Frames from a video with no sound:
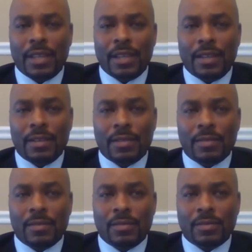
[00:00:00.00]

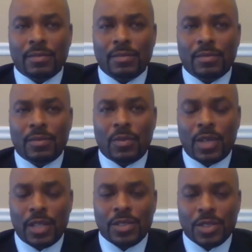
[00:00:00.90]
the
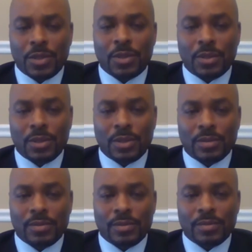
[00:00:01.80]
one
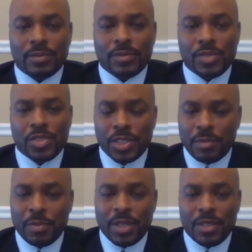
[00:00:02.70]
tool
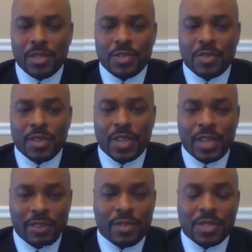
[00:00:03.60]
shouldn't be used
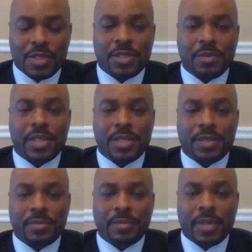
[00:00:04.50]
for every
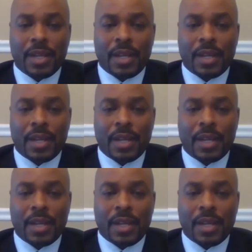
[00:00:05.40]
situation.